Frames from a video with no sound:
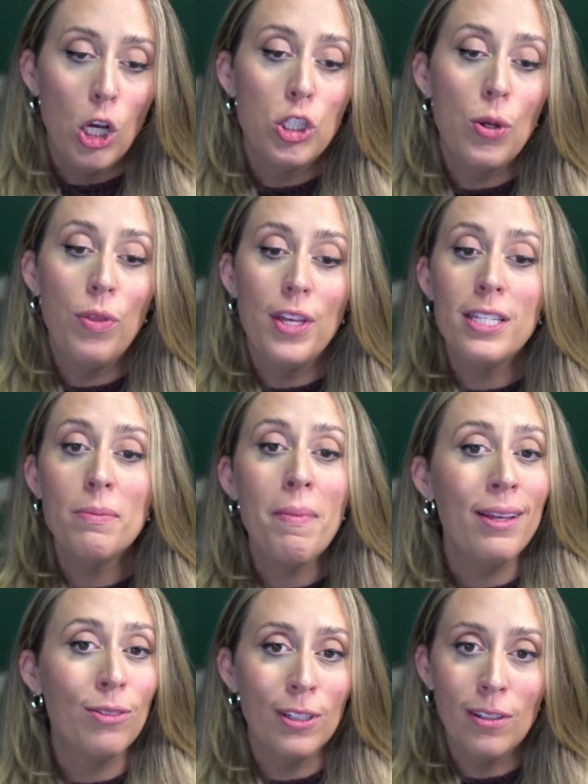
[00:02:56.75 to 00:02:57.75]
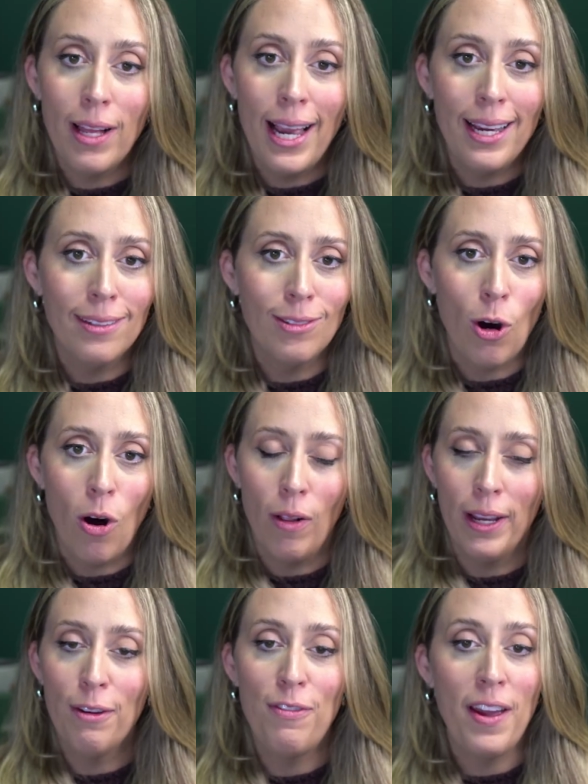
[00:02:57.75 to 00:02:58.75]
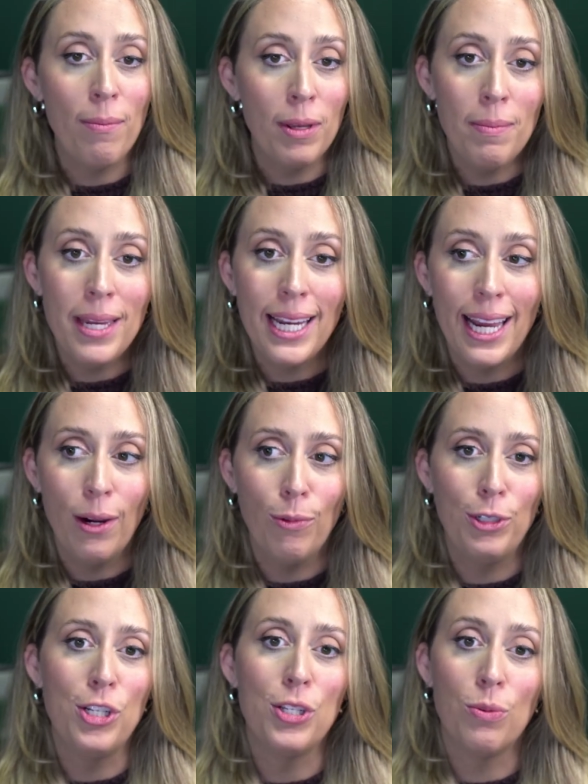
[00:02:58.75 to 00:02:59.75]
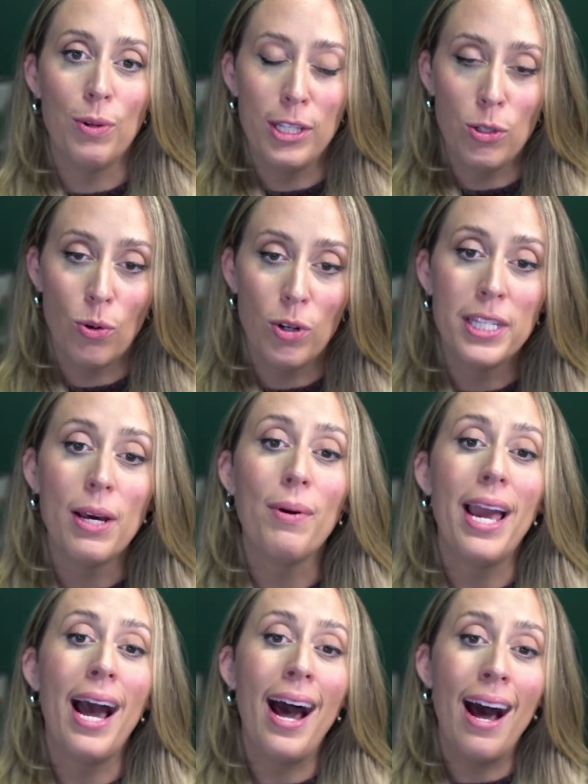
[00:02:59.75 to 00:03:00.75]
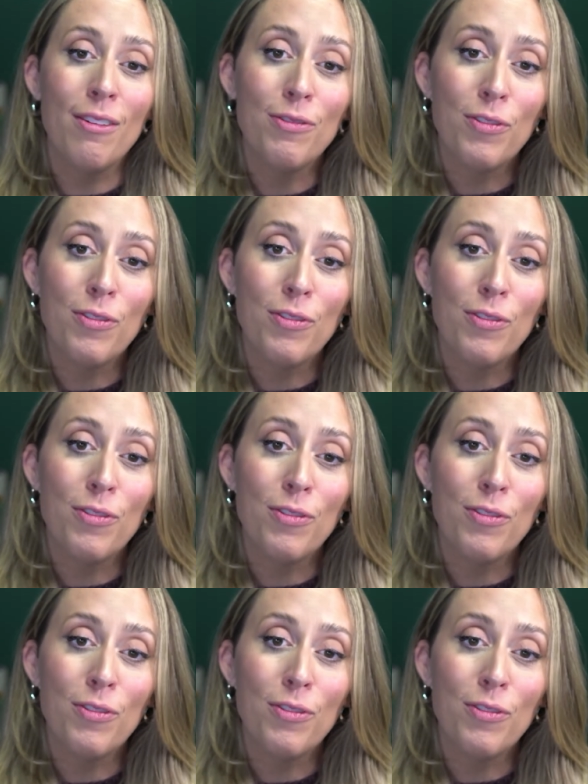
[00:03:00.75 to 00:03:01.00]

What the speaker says: So, this might look like calling a family meeting, which is a resource that we have for